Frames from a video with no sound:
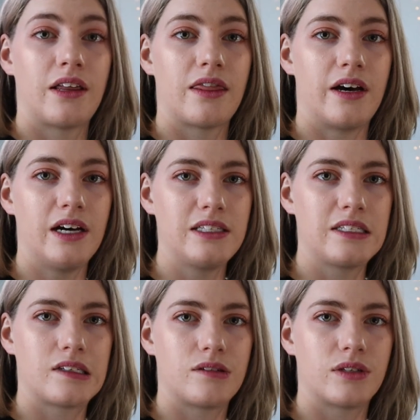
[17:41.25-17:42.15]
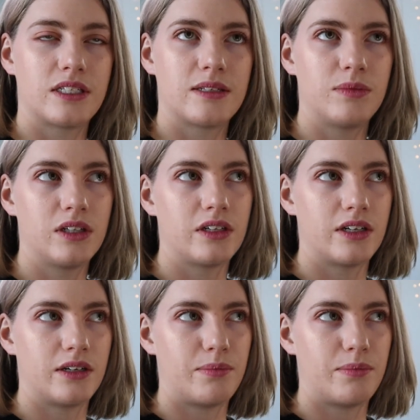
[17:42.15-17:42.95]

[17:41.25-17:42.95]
thoughts or similar